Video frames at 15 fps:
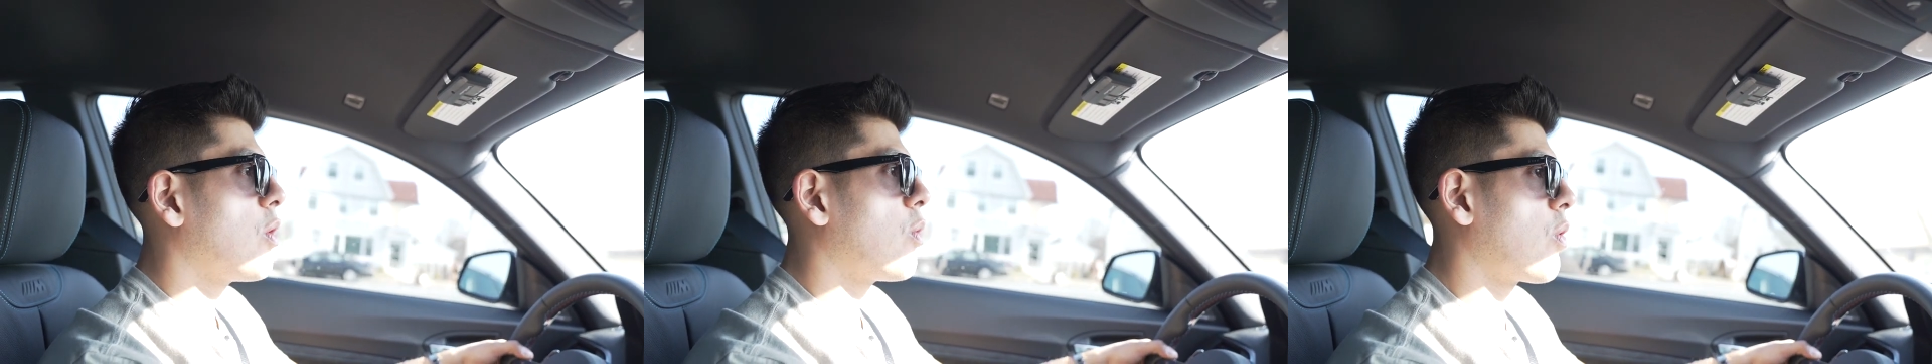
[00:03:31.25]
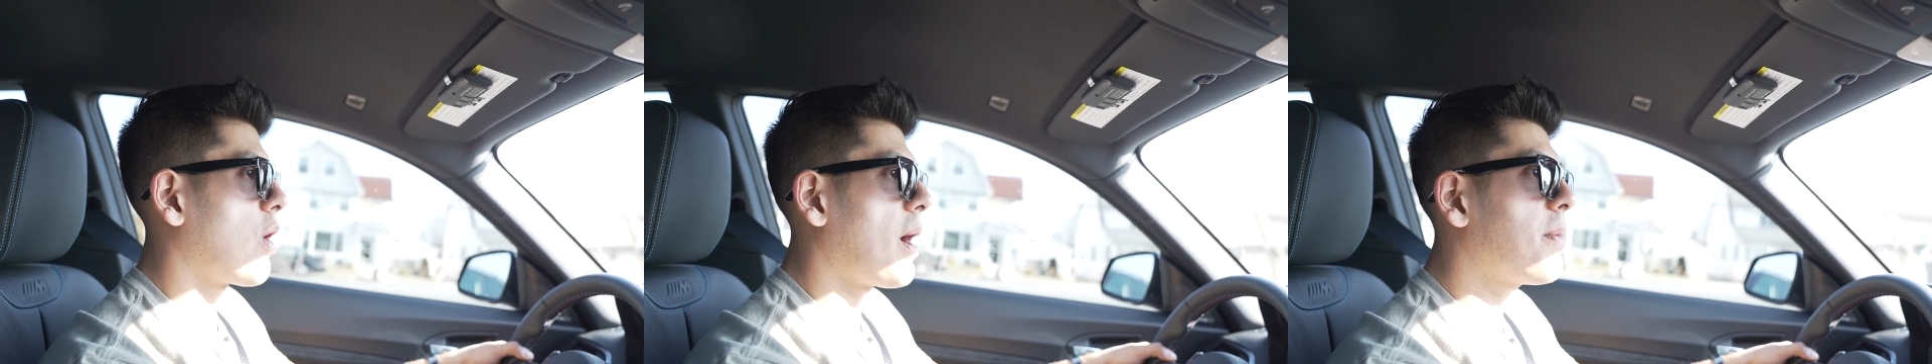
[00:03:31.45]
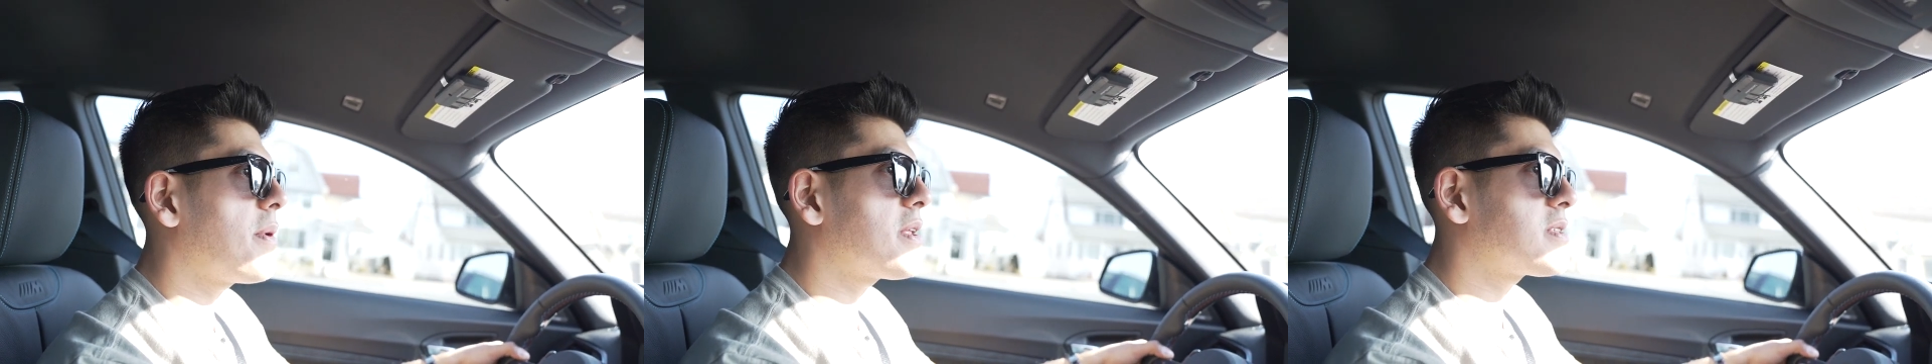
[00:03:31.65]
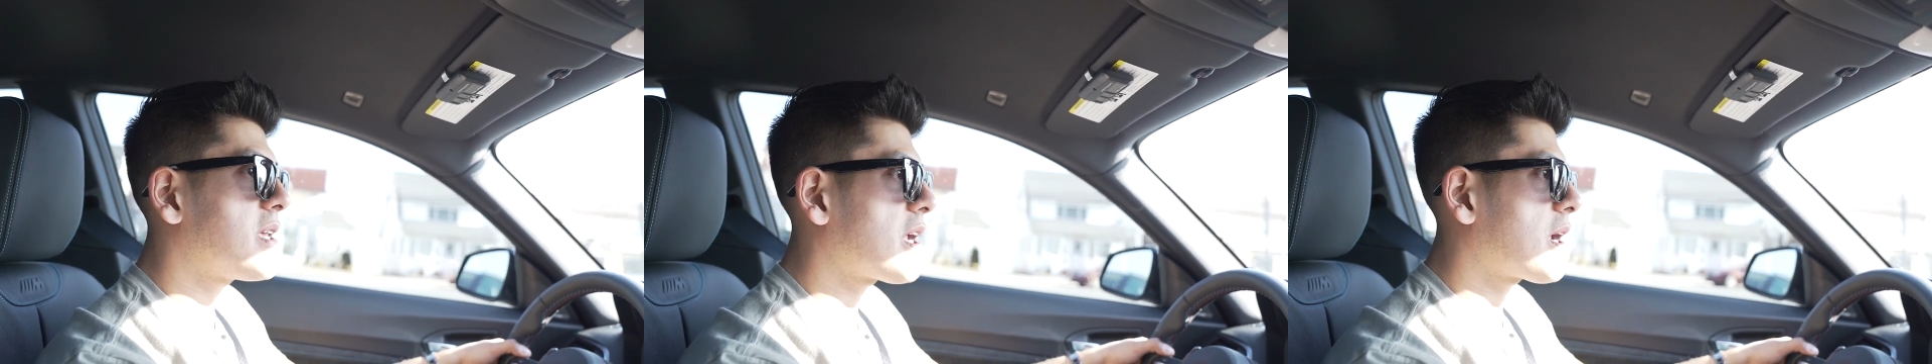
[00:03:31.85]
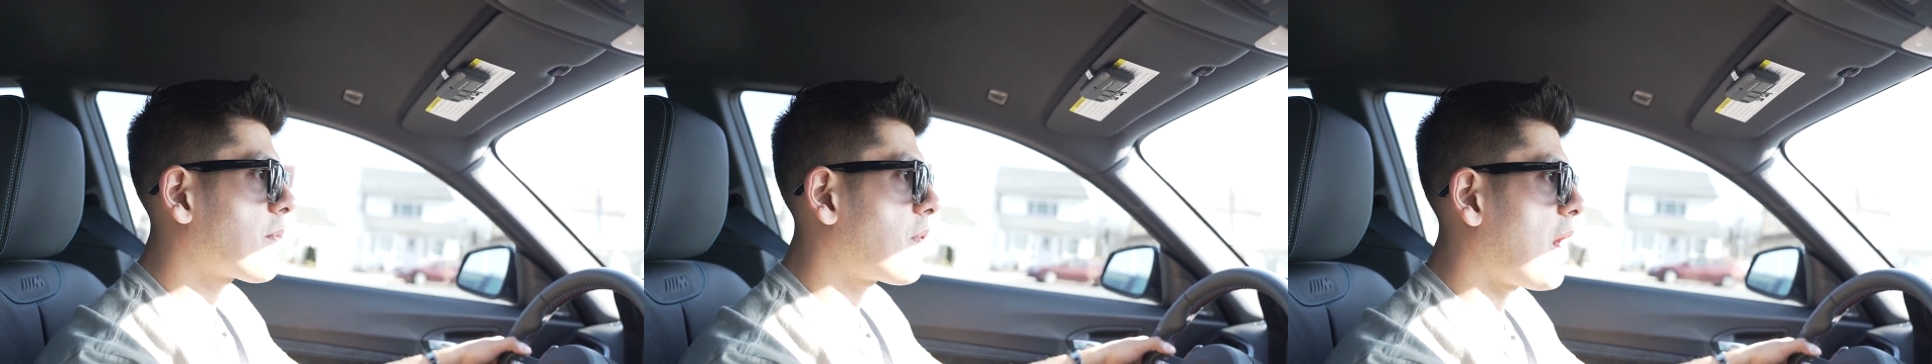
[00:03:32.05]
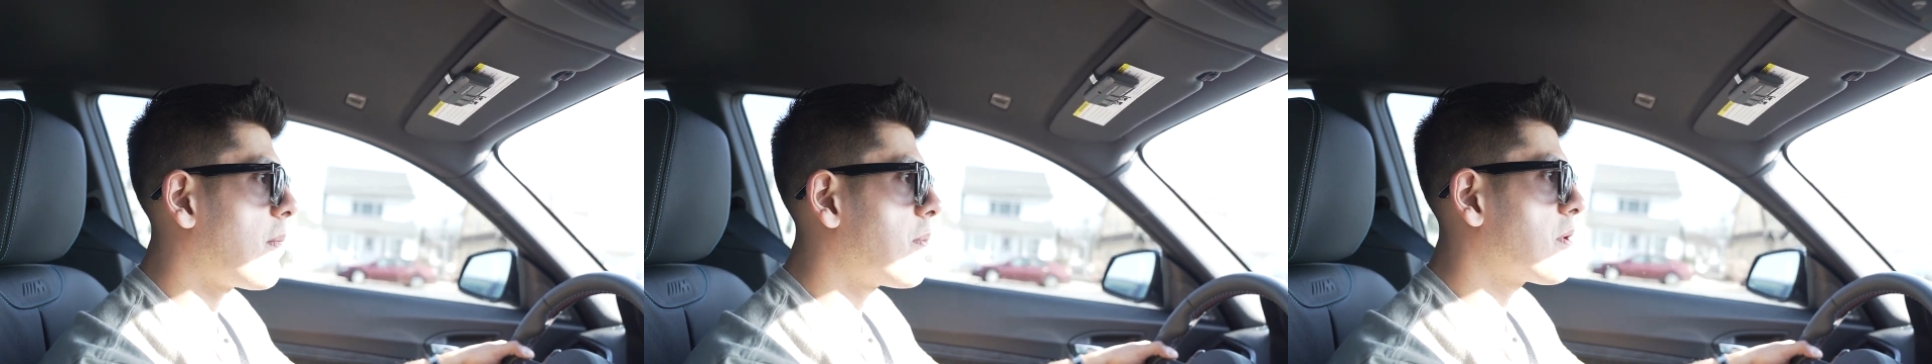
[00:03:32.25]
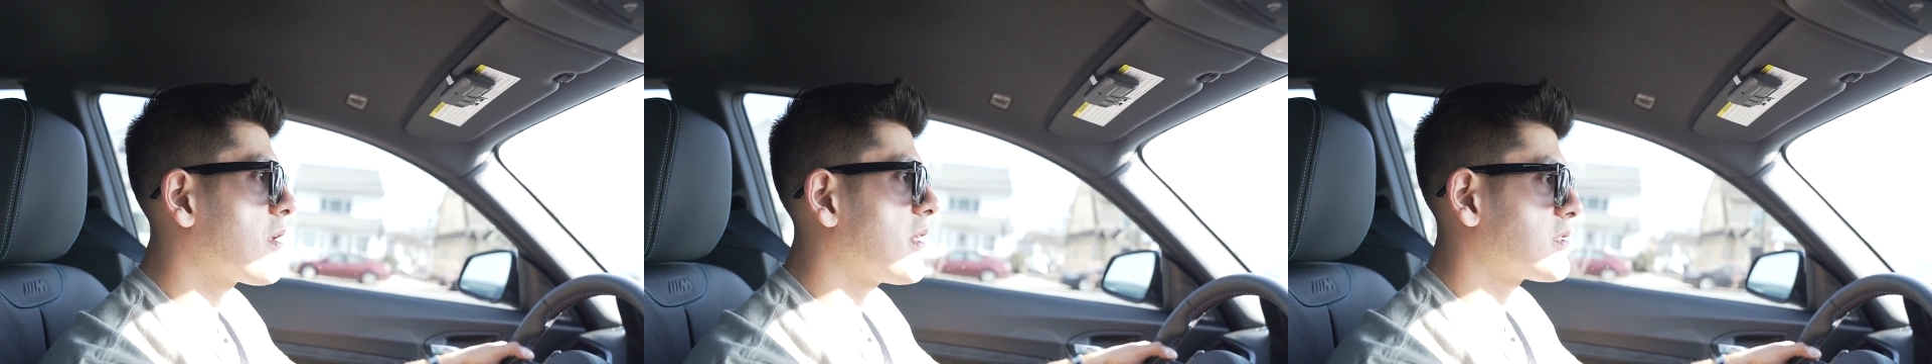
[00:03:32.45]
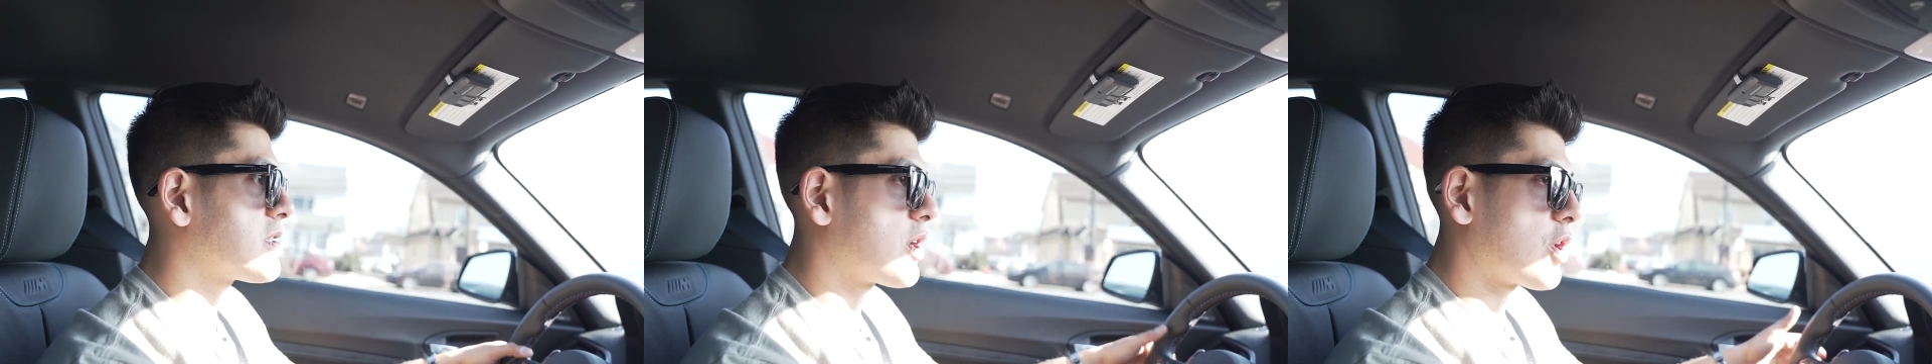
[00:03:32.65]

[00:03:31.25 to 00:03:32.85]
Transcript: where I'm going to take a property that's